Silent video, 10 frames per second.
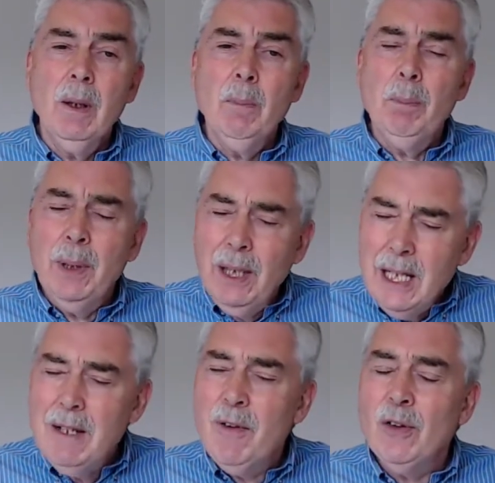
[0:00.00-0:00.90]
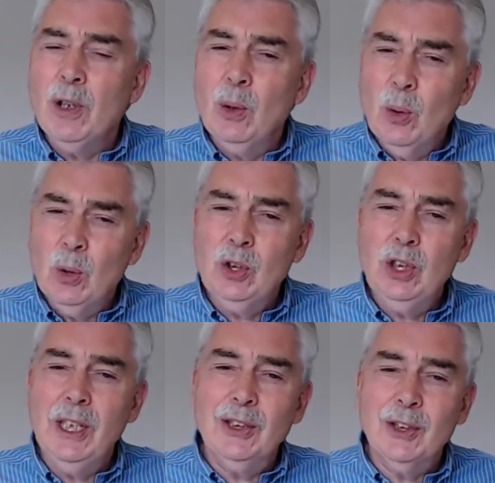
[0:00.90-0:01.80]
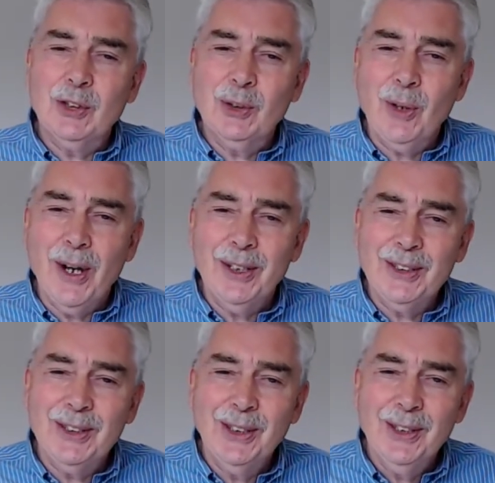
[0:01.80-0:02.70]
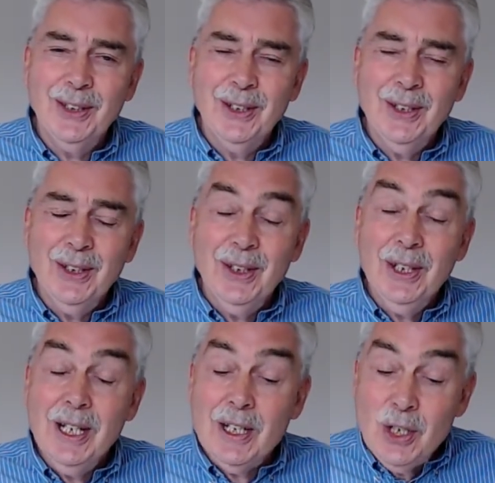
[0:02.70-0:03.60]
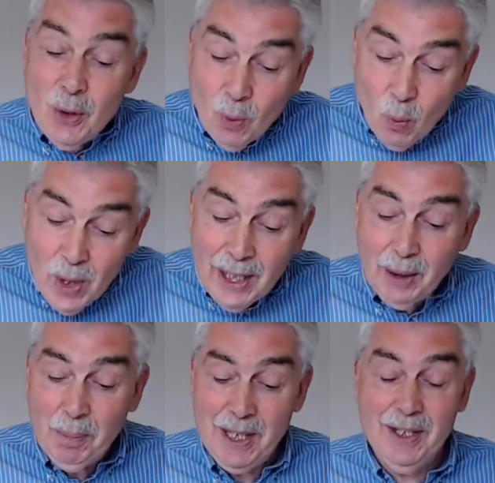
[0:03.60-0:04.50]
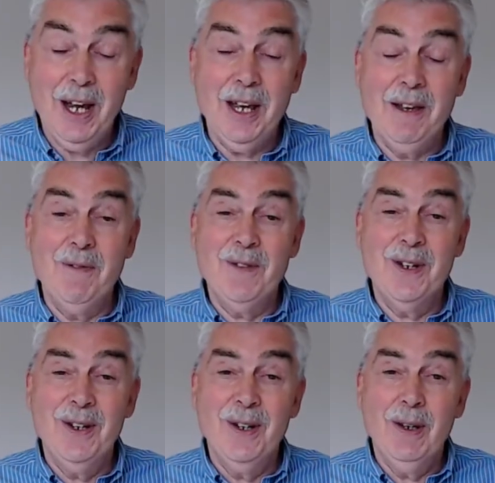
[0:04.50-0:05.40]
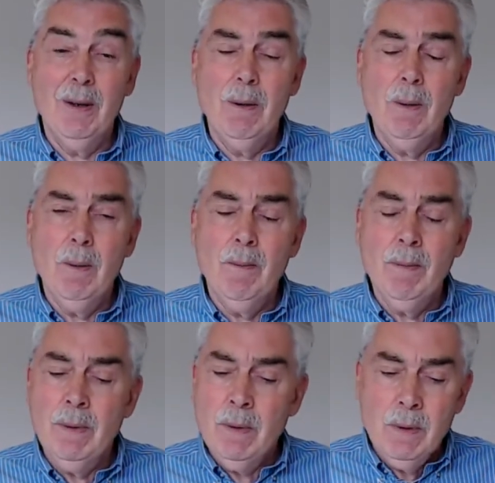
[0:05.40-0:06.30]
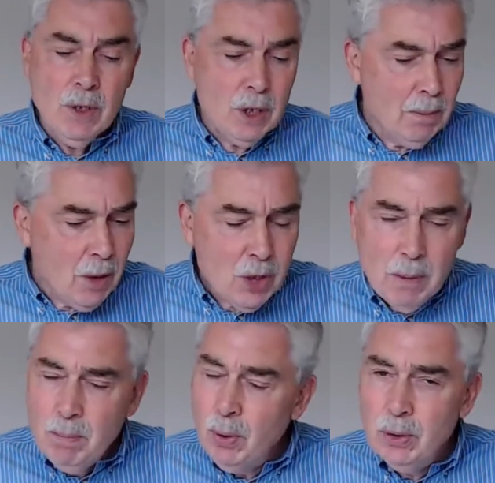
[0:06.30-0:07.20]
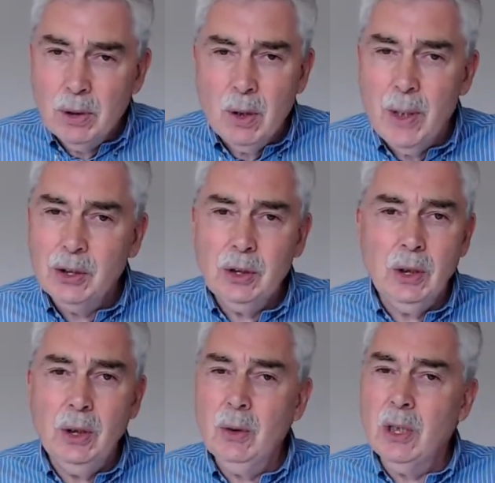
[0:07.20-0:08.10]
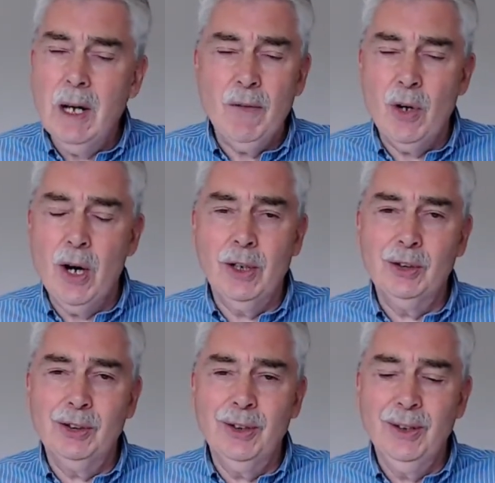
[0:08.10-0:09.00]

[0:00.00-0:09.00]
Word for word: Believe on the Lord Jesus Christ and you will be saved. It's the most important question you could ever ask.